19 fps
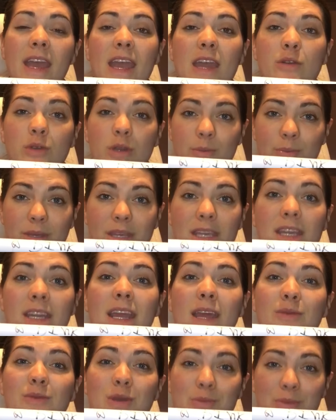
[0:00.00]
and repeat
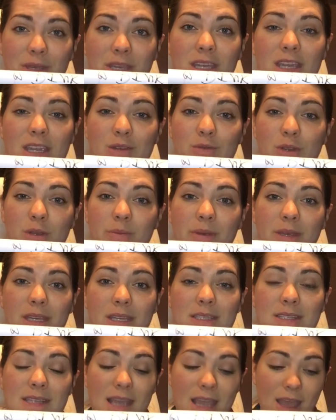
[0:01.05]
and repeat and
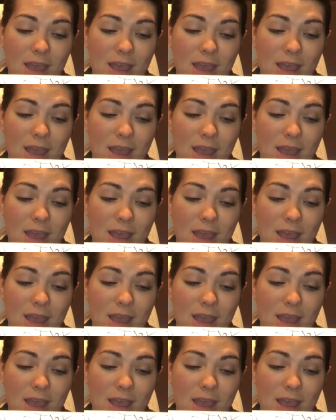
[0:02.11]
repeat.